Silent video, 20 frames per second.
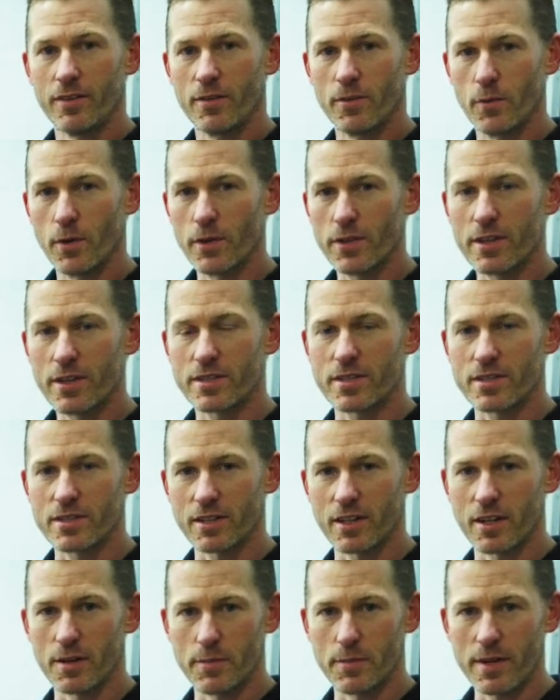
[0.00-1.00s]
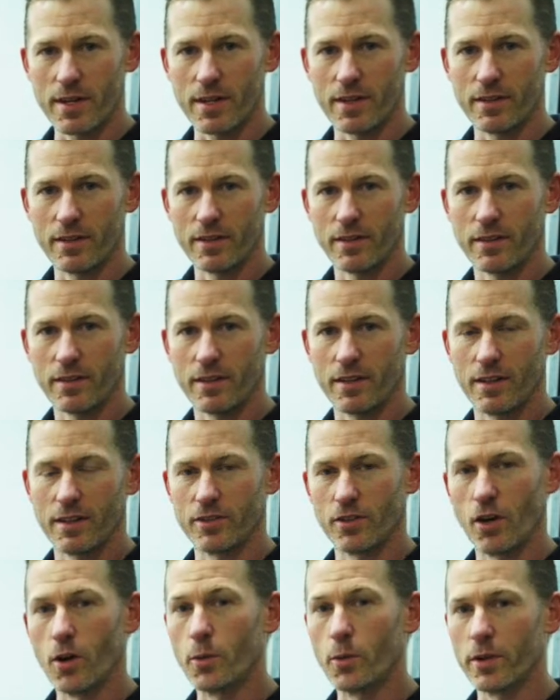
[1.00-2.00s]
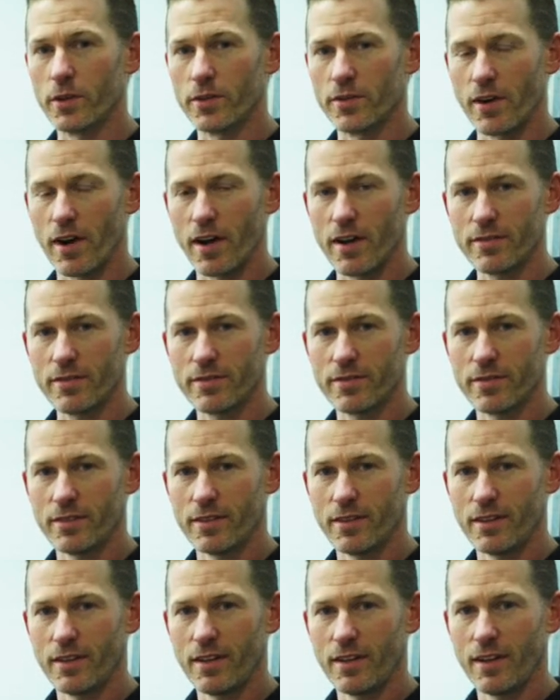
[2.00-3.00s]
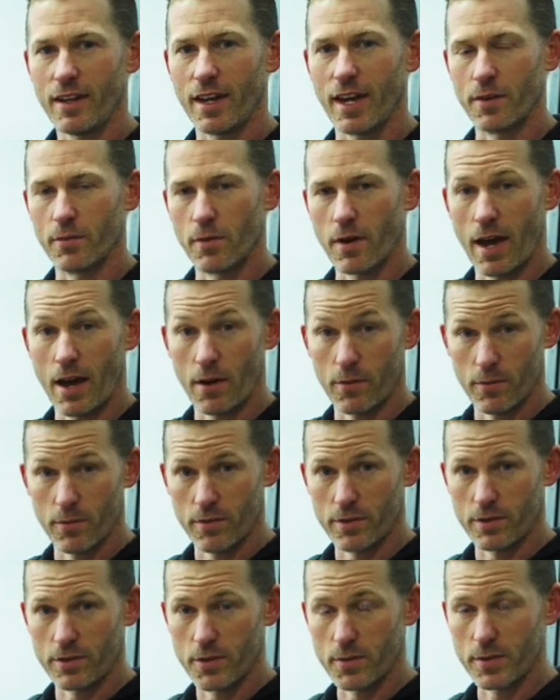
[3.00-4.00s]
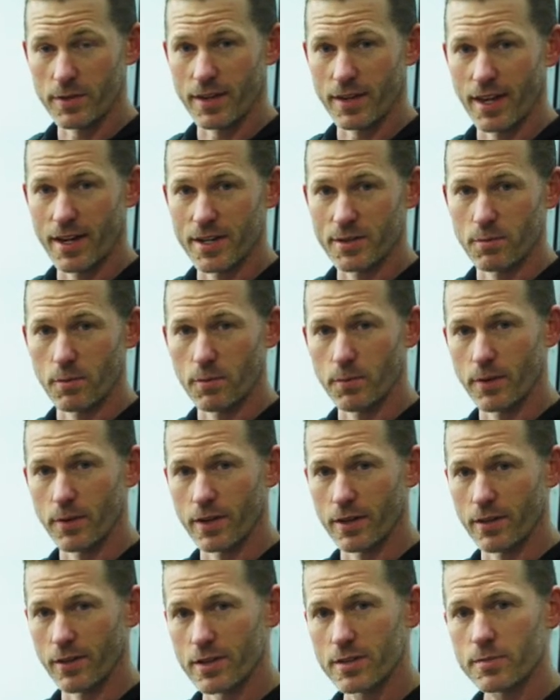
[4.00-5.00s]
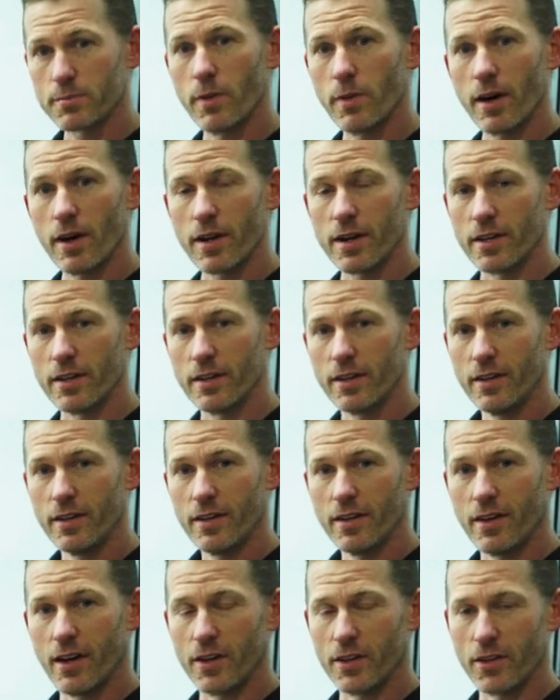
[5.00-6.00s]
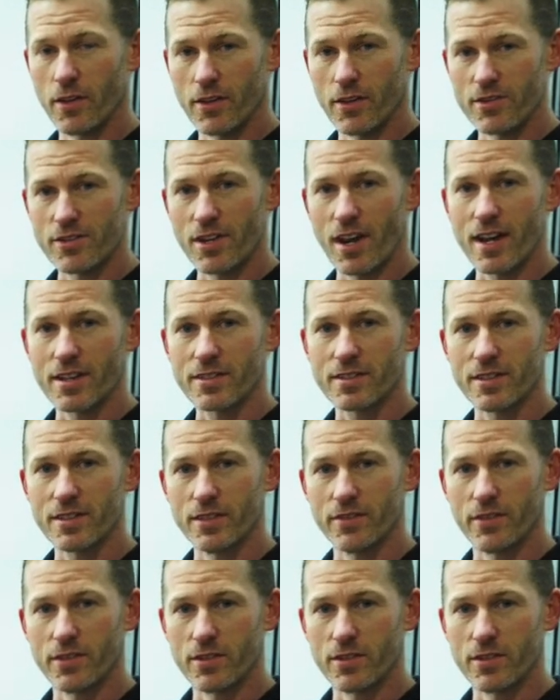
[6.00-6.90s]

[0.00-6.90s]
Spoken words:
What this is going to be is all-wheel drive, and how we're doing that is we're putting this body onto the chassis of a